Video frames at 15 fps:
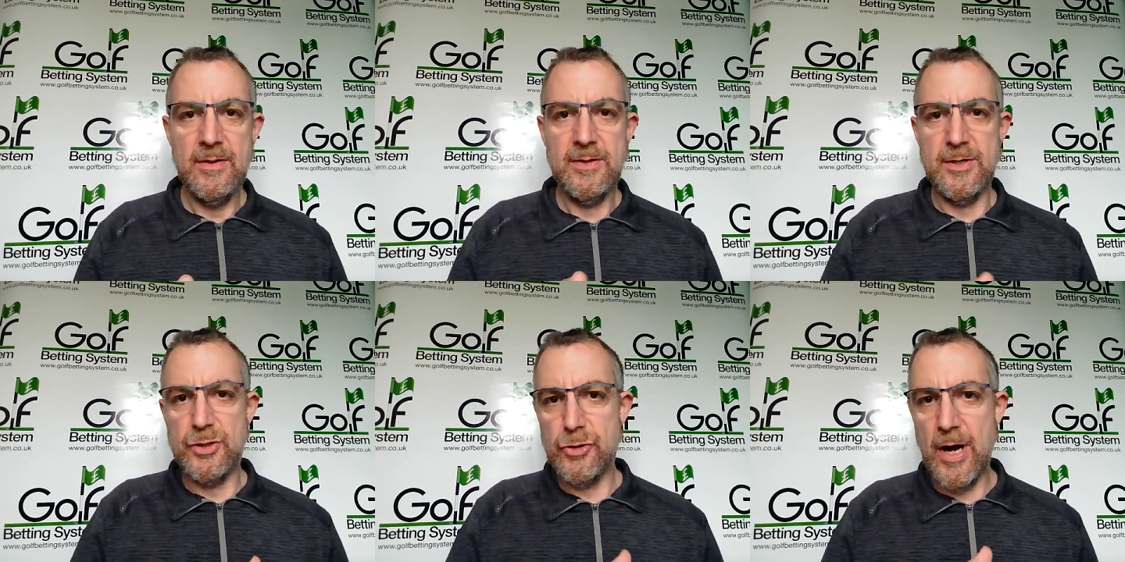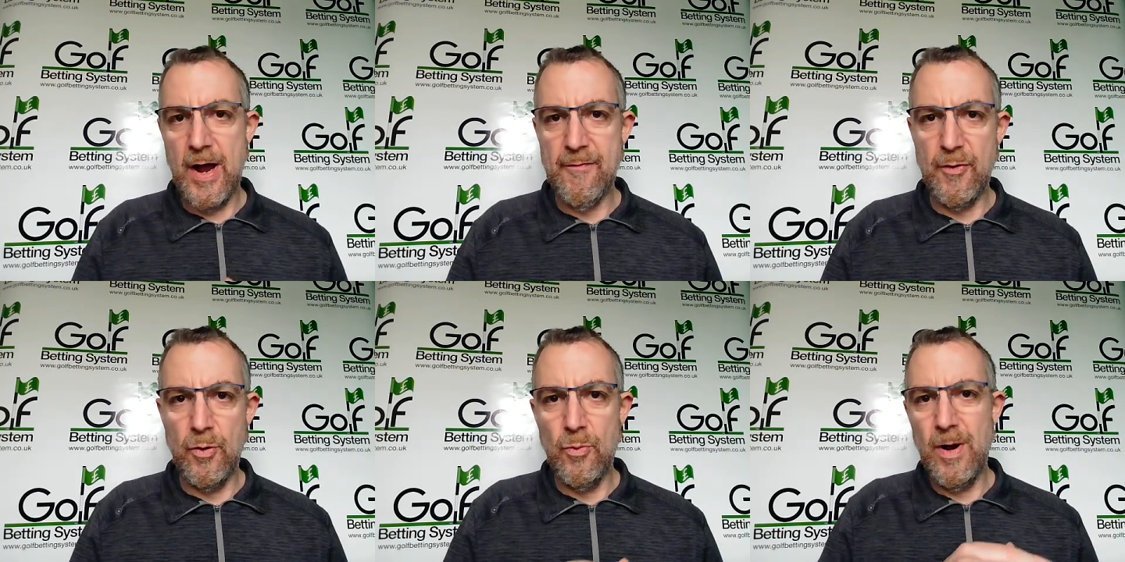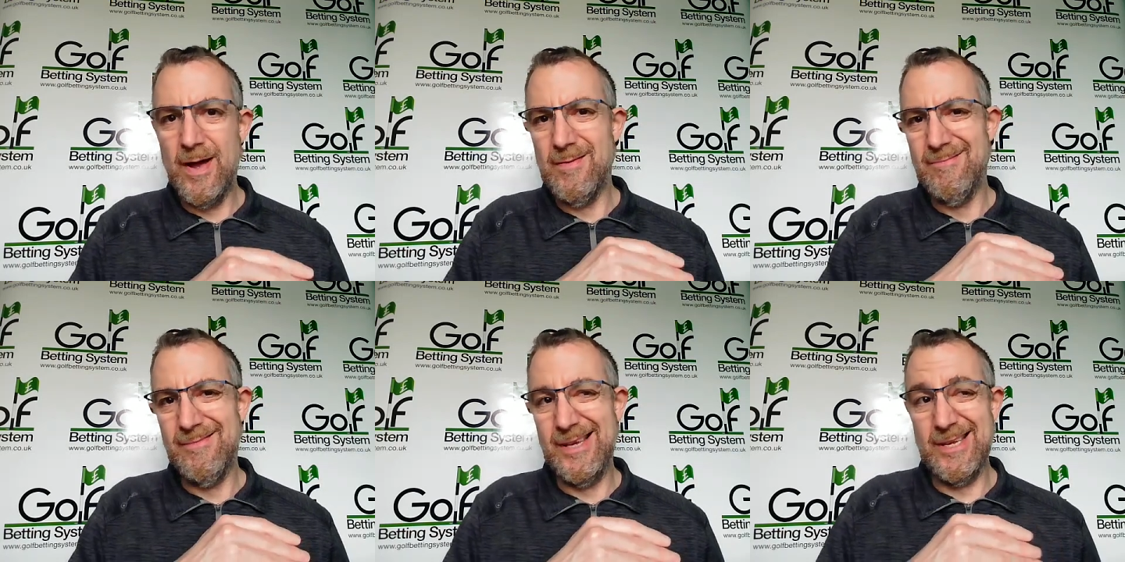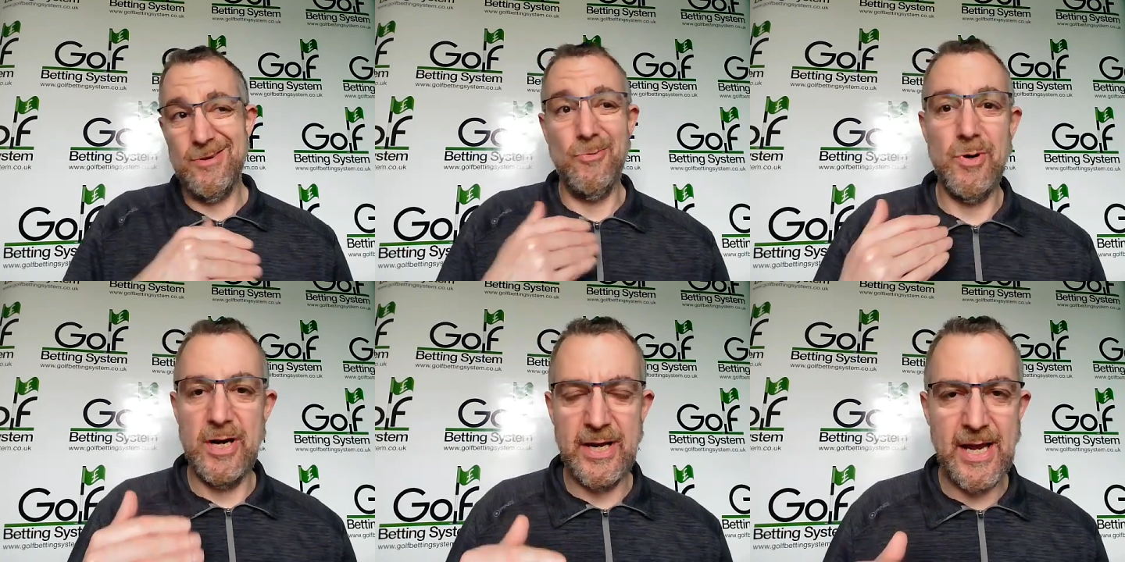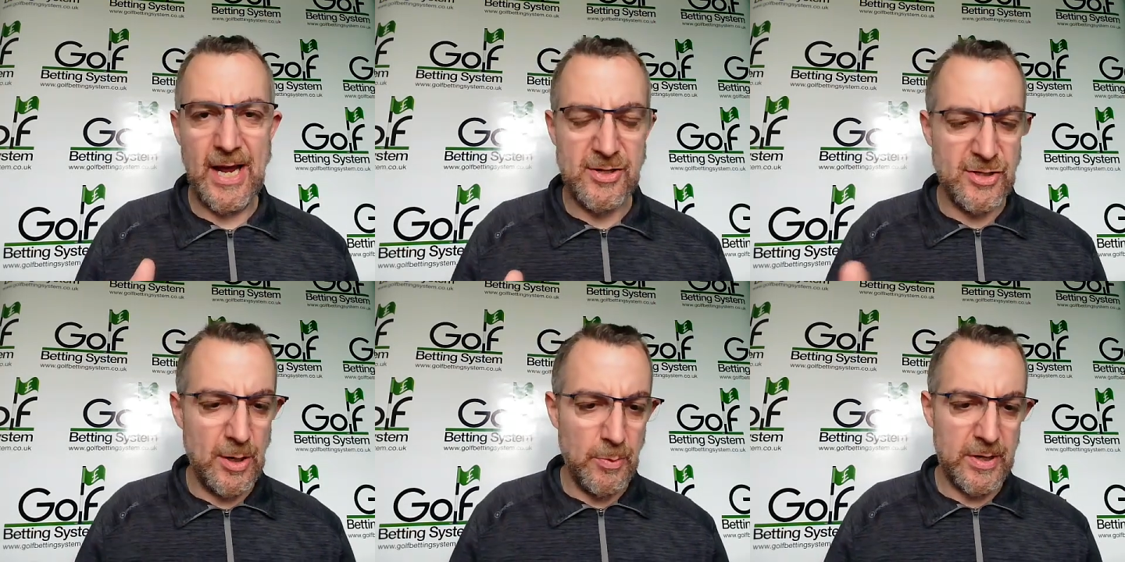the travel, it's all going to
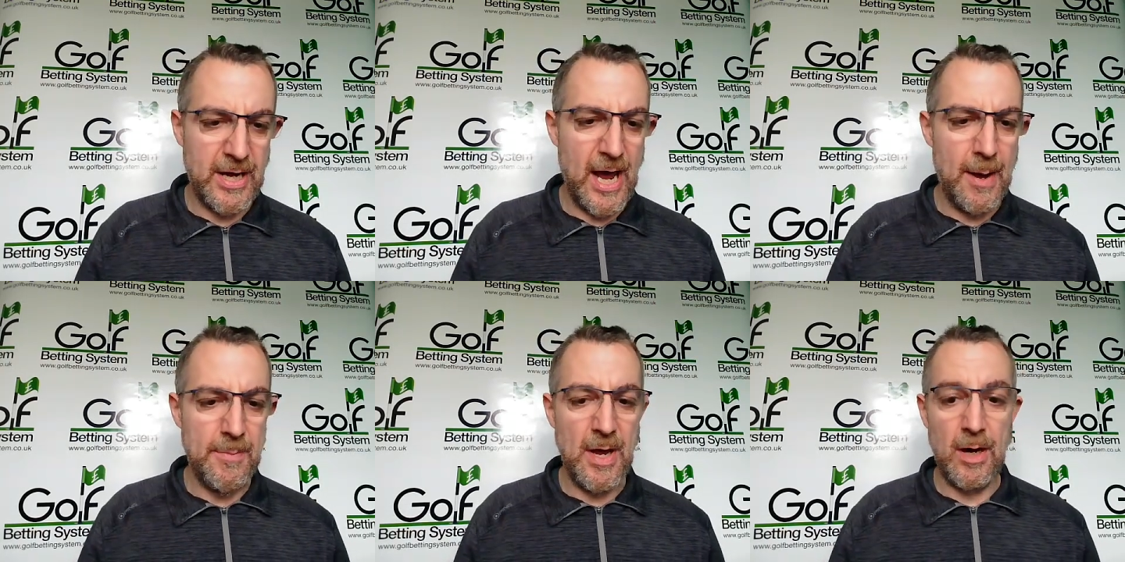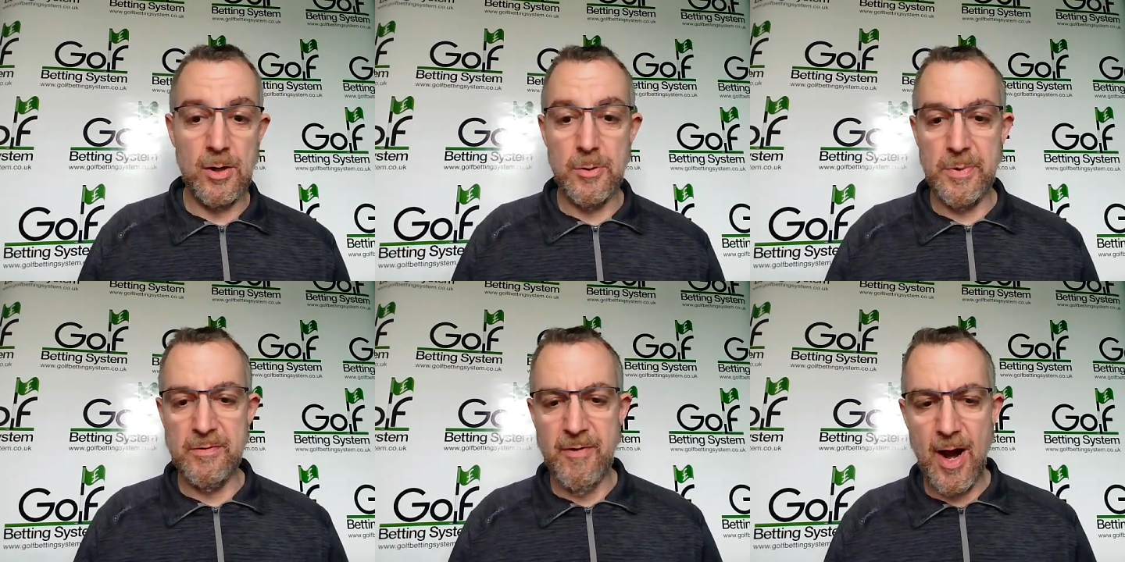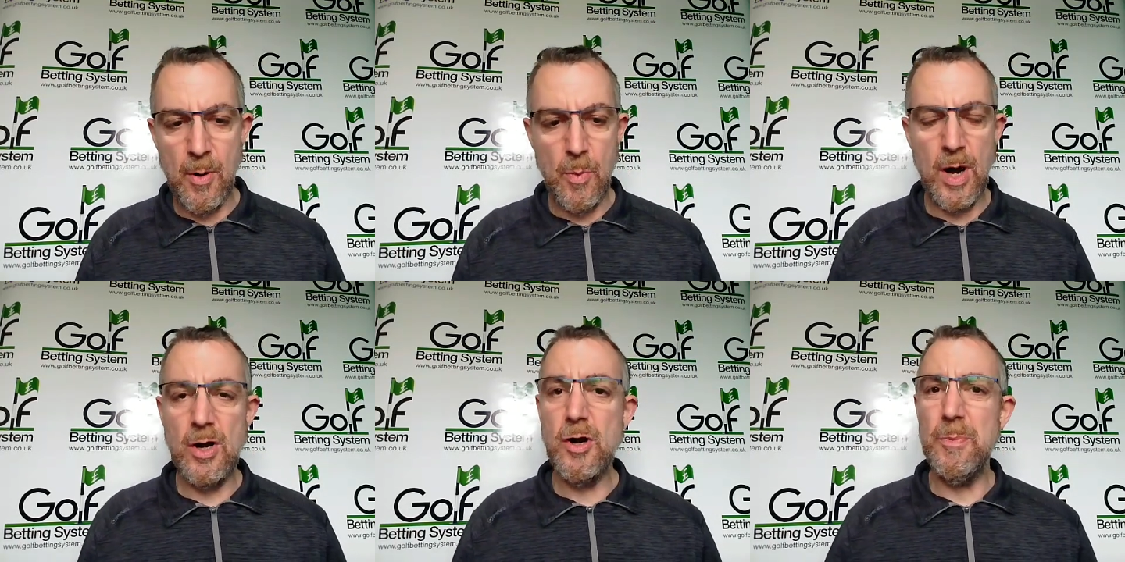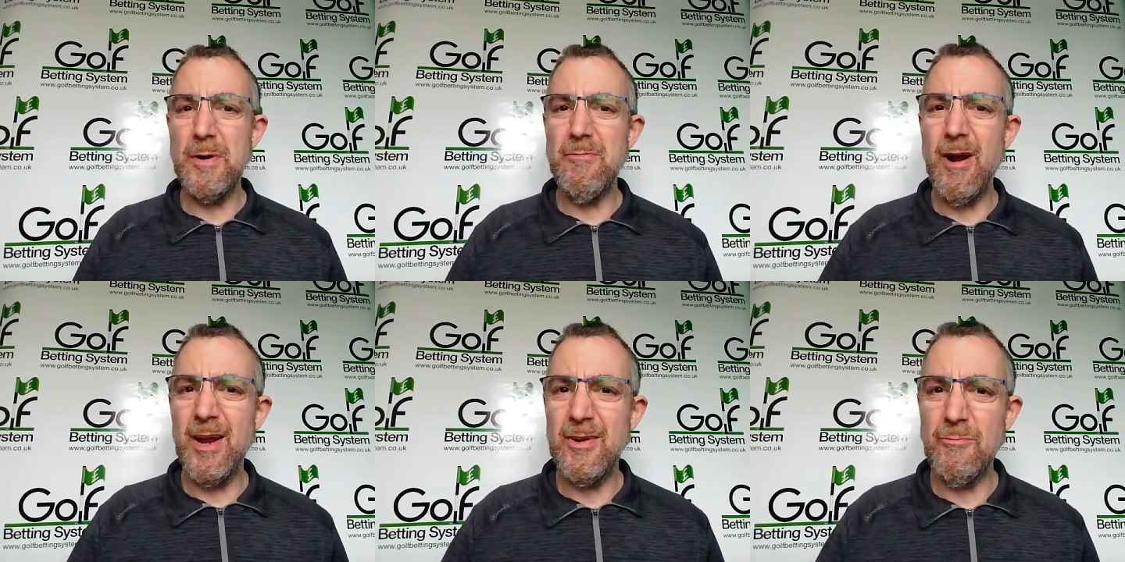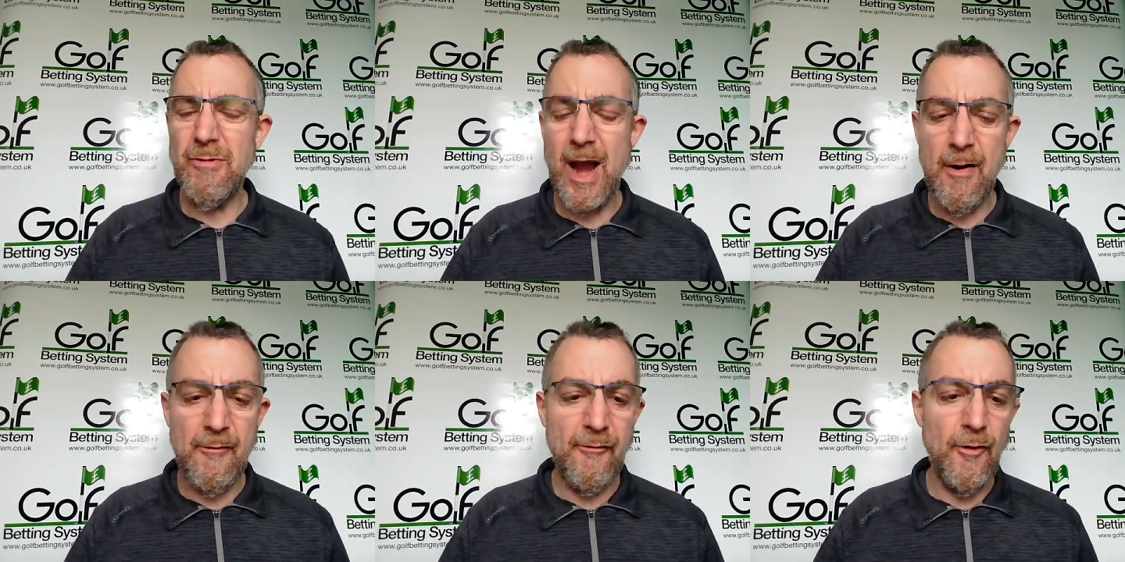catch up with Cam Young. Could be round one, could be
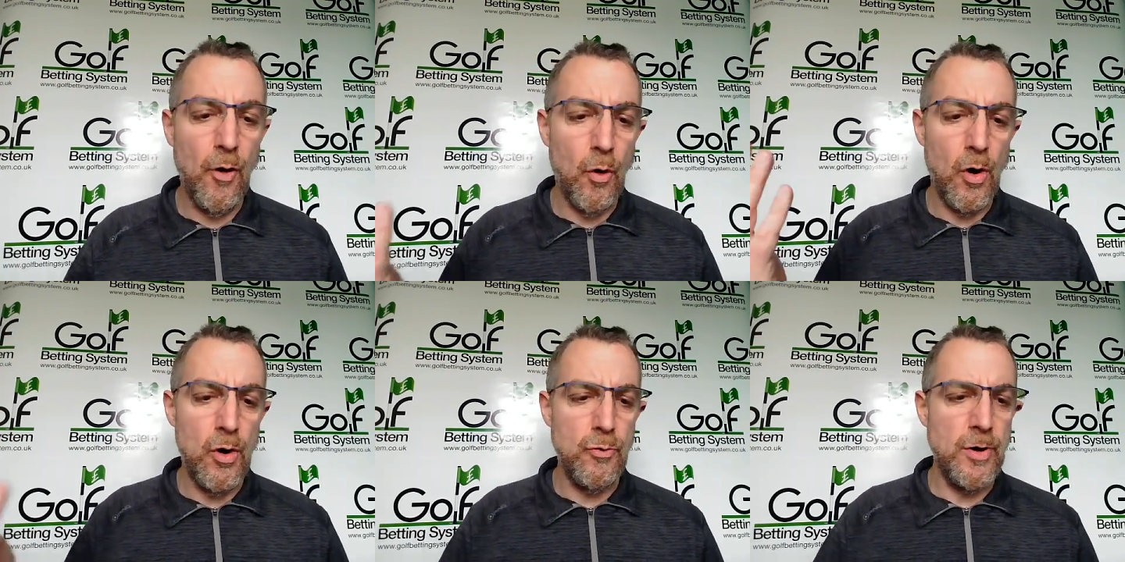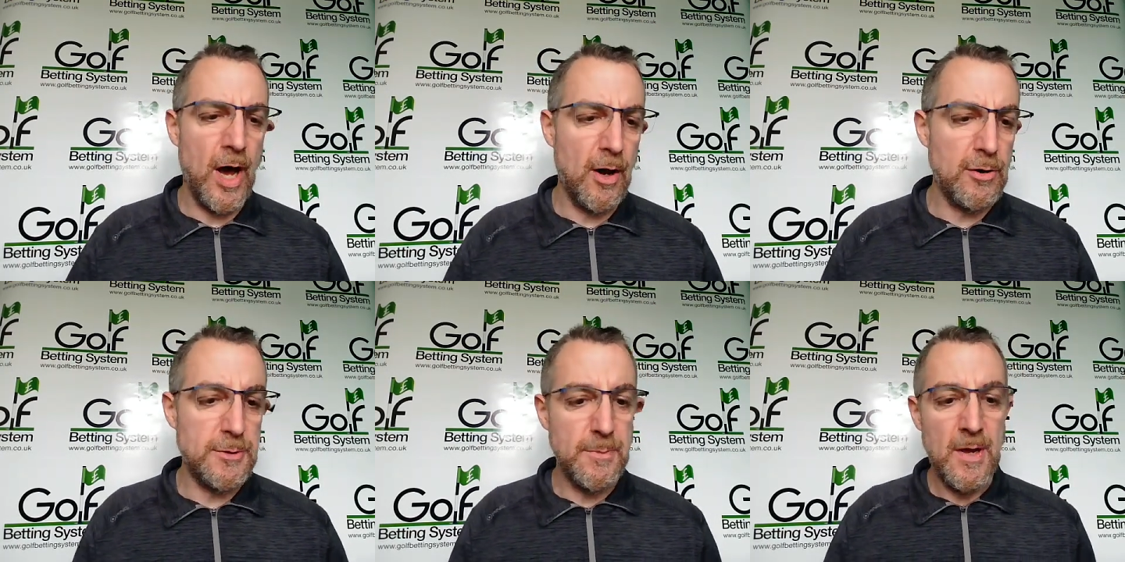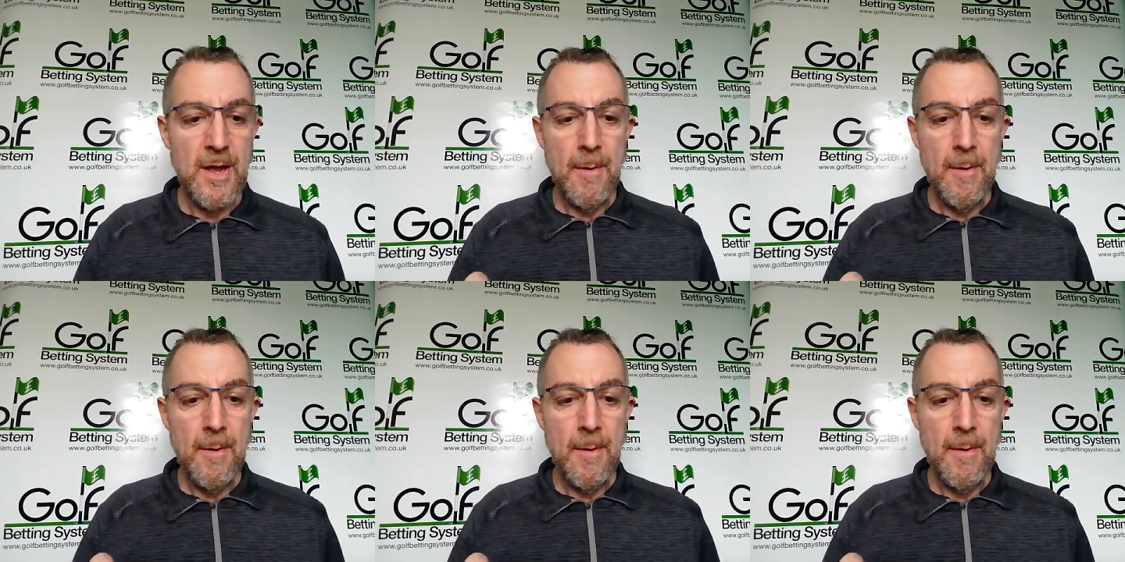round four, who knows.